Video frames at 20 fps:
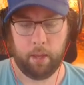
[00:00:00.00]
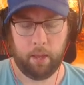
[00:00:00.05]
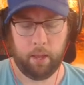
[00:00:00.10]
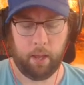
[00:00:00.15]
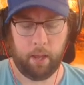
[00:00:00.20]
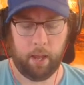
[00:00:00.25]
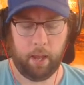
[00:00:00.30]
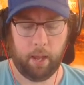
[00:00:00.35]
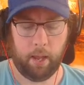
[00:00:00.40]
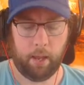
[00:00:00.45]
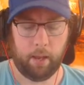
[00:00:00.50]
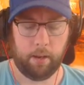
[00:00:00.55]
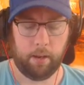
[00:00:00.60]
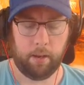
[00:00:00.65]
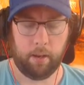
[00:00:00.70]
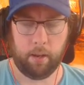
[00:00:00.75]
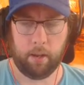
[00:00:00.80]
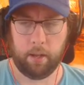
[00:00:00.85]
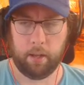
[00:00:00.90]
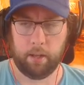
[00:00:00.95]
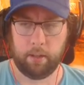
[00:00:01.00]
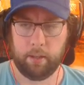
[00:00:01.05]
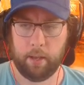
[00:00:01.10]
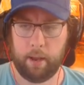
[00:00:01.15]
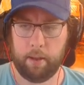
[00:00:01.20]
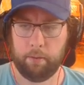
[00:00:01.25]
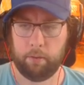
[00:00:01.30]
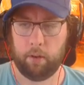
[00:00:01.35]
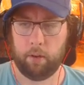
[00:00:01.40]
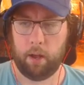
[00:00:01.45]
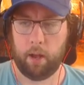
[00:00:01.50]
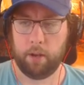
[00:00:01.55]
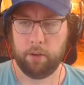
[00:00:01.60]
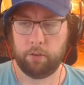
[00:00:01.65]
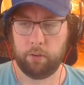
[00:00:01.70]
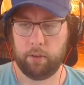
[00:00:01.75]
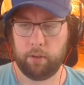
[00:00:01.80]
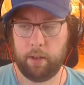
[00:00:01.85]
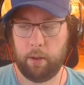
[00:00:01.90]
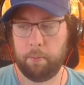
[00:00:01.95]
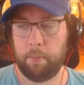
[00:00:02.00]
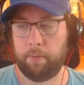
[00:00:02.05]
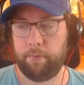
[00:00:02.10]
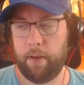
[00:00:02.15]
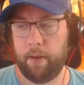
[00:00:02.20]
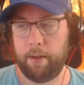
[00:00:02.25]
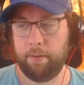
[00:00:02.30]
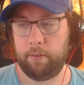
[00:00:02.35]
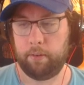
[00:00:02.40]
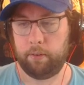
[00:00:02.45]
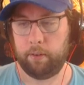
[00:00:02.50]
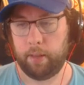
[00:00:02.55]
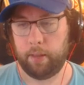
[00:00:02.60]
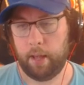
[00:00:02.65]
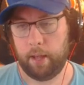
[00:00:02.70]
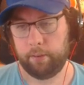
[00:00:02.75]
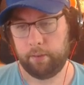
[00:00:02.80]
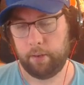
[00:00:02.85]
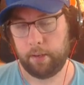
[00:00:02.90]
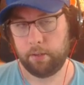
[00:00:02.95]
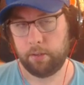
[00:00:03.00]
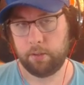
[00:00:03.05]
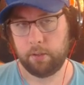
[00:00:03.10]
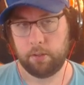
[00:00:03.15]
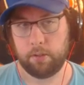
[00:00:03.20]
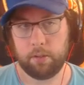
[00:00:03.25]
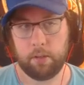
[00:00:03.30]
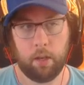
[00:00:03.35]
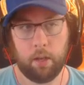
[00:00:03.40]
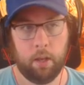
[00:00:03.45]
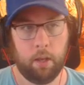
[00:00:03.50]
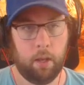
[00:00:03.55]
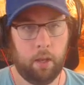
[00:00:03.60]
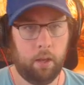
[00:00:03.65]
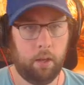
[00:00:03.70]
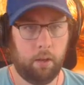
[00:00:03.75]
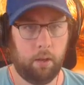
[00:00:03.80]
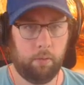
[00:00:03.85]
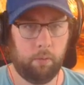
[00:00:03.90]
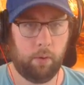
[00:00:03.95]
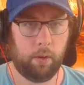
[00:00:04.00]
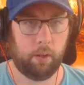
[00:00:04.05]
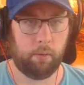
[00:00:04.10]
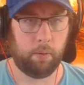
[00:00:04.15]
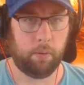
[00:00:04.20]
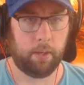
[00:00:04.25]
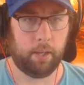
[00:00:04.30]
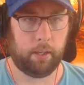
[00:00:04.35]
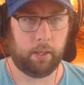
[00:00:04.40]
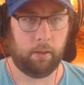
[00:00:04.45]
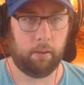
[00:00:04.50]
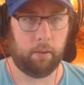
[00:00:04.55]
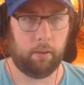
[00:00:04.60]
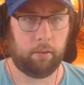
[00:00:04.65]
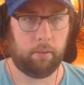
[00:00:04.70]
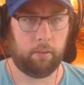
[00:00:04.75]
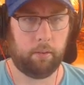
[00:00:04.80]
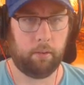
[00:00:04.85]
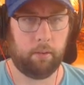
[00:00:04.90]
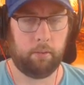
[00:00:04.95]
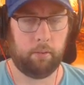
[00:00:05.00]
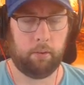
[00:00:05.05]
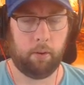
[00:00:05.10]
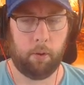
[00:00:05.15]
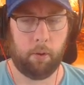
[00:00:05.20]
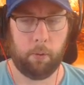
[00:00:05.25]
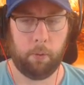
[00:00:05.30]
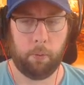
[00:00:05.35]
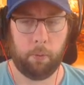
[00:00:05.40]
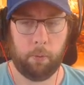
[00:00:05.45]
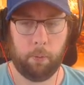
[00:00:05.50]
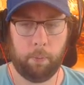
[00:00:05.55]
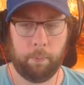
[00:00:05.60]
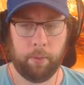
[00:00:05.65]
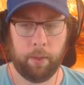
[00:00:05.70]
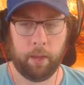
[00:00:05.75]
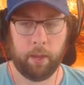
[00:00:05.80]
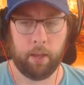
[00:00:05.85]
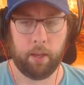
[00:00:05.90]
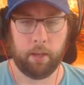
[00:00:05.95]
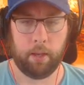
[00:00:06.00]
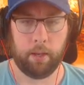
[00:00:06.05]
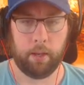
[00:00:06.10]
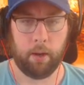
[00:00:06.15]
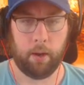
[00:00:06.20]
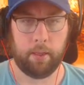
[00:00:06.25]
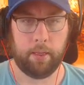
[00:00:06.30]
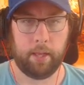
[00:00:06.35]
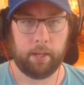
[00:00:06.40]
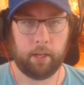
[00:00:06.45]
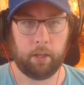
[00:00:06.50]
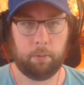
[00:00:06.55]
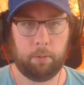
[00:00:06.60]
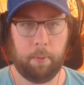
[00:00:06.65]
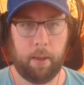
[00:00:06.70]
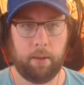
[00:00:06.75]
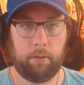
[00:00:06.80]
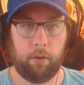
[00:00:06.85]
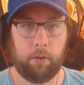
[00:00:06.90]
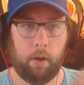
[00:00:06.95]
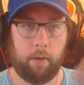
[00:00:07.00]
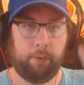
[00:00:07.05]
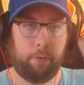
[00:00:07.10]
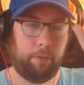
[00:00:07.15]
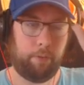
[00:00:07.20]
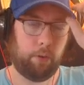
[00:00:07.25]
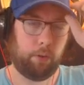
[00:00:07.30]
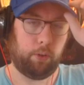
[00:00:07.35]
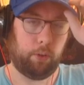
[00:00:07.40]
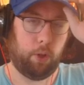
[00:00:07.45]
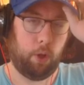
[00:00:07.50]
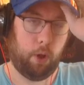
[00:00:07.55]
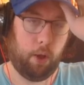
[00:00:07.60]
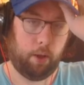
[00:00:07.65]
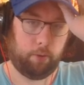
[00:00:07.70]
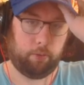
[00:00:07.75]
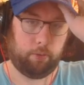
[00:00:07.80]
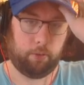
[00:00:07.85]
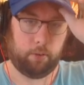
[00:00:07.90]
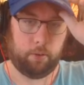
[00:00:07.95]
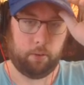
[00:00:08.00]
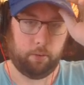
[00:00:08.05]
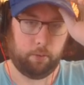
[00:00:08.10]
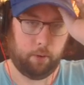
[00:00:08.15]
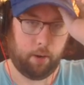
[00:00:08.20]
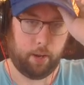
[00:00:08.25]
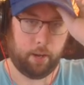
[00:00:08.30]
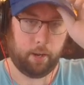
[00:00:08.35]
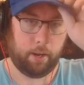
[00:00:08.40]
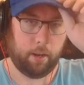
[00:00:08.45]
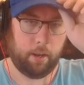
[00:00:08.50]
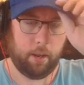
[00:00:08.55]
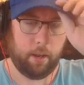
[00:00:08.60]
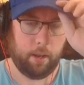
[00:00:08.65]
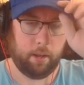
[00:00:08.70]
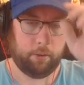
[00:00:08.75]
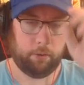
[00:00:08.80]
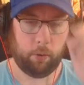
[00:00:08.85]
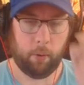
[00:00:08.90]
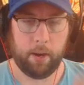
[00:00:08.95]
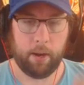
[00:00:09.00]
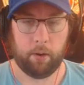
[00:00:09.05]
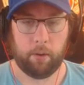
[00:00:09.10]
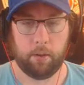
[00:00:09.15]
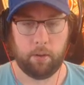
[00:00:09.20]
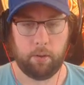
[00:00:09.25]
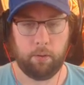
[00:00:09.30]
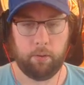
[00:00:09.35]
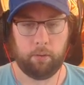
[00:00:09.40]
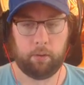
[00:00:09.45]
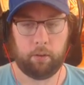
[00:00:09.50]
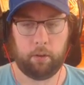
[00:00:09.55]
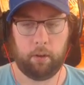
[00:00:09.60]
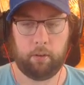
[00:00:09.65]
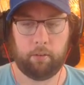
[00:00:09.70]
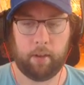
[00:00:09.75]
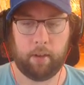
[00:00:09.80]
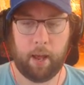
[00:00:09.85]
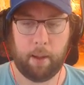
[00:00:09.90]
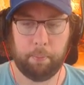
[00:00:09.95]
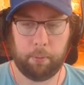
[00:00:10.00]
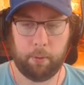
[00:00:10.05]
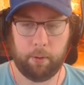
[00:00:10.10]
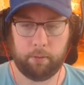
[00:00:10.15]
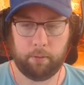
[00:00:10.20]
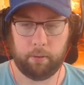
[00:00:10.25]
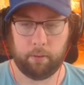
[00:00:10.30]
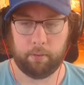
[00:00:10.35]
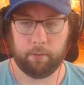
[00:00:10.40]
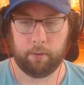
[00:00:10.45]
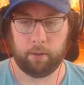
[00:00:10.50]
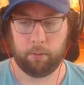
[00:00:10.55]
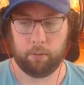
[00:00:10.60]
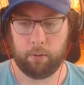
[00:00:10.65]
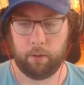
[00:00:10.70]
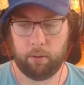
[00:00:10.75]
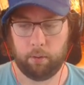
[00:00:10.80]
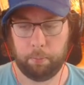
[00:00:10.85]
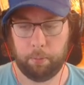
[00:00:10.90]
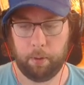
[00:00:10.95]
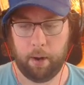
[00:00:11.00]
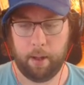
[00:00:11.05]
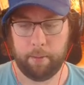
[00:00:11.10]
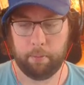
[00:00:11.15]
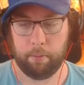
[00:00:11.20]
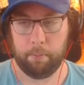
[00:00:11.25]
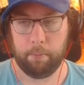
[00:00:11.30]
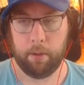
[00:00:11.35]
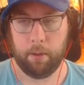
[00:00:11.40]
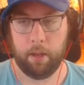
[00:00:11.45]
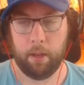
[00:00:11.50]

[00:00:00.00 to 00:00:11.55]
And times 100, that would be 500,000. That's just really ridiculous. So I think it's based off of your loss, right? So I don't use stop losses as a problem